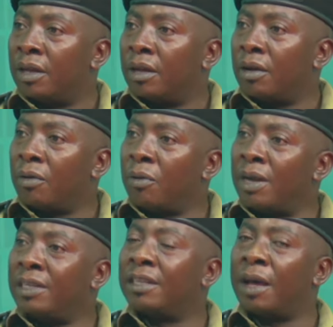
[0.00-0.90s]
What
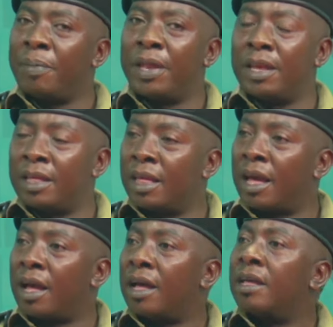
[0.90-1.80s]
is happening there?
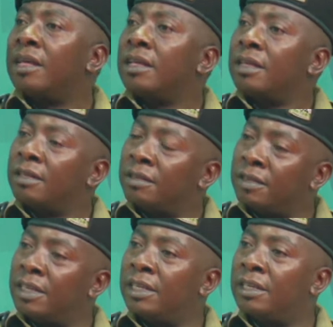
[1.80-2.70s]
Is
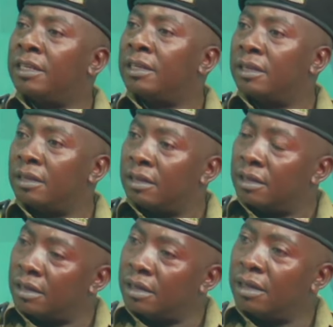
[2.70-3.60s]
it
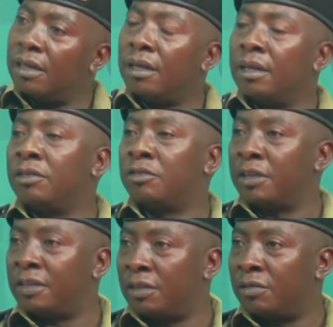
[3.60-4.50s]

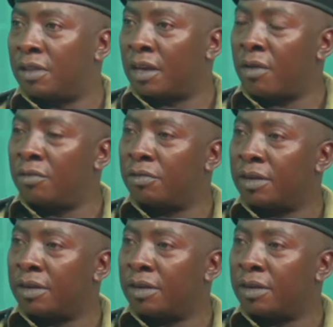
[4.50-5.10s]
interesting to the country?